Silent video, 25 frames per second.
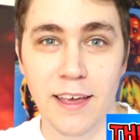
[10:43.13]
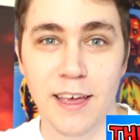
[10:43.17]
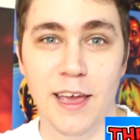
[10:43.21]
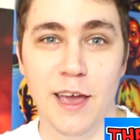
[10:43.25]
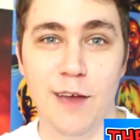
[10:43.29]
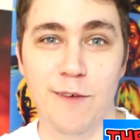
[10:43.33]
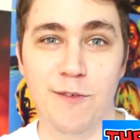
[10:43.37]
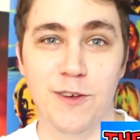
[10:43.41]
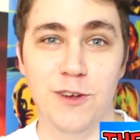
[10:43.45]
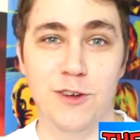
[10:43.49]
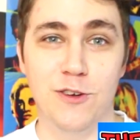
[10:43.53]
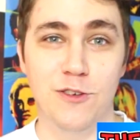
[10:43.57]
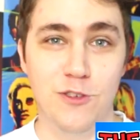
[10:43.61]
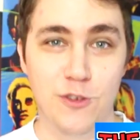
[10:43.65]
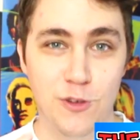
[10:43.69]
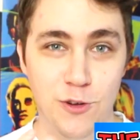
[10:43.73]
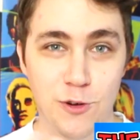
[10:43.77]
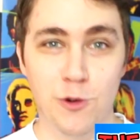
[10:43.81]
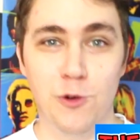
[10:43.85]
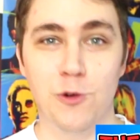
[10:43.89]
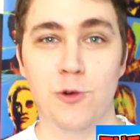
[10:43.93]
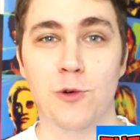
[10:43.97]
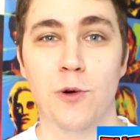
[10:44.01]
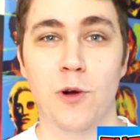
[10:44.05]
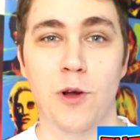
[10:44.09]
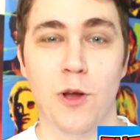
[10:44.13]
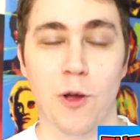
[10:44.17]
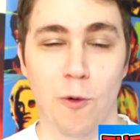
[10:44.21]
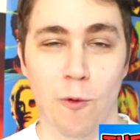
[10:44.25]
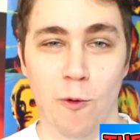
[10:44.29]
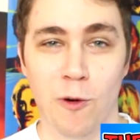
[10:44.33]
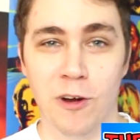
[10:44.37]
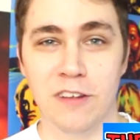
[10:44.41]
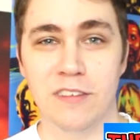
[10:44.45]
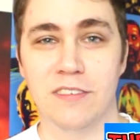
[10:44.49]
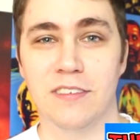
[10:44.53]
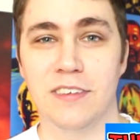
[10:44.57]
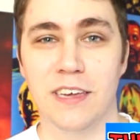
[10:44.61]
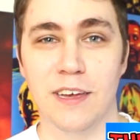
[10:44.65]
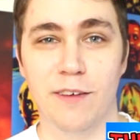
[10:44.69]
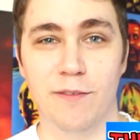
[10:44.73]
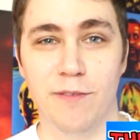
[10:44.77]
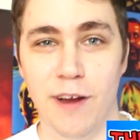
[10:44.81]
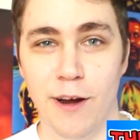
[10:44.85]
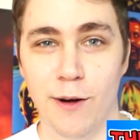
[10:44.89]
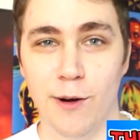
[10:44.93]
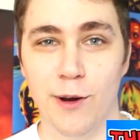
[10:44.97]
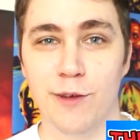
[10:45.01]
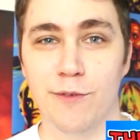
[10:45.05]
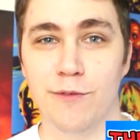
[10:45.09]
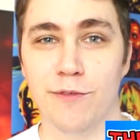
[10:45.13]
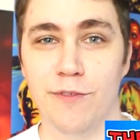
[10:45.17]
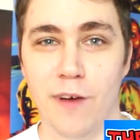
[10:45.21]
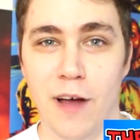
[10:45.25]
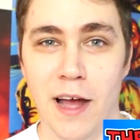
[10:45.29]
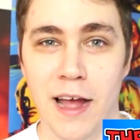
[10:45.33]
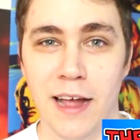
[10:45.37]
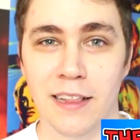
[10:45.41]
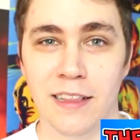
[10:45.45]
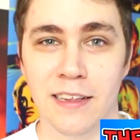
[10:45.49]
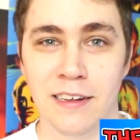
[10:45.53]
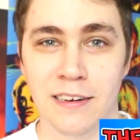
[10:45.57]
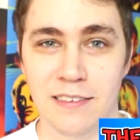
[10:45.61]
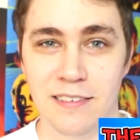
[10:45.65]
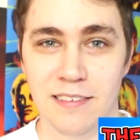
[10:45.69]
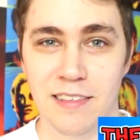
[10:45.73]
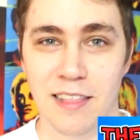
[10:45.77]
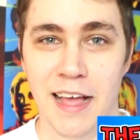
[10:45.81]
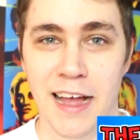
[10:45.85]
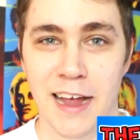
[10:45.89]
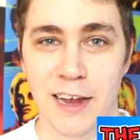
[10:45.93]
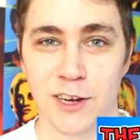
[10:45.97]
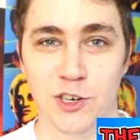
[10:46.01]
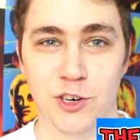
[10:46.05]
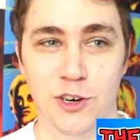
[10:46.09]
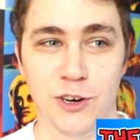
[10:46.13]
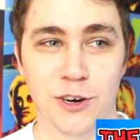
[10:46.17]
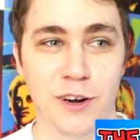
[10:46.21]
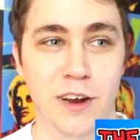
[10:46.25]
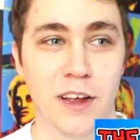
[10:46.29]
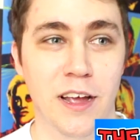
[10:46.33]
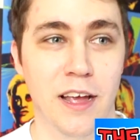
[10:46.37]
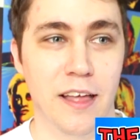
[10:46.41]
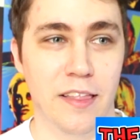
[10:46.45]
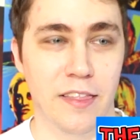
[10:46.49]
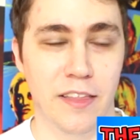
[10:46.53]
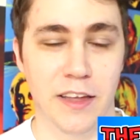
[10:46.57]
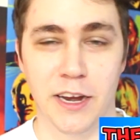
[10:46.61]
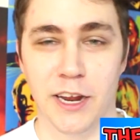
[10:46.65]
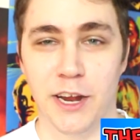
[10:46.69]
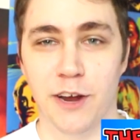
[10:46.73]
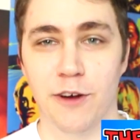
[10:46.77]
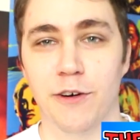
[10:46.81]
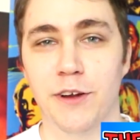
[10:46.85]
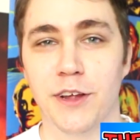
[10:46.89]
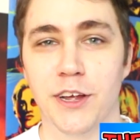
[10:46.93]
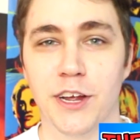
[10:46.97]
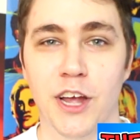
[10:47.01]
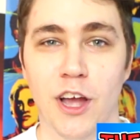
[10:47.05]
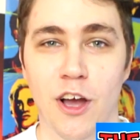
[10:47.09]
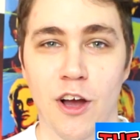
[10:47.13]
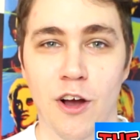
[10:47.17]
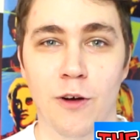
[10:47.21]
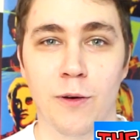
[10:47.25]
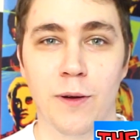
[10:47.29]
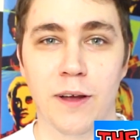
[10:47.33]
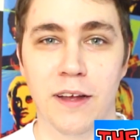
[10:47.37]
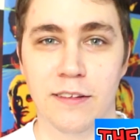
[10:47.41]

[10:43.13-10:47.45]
If you do want to see a very violent slasher, then here you go.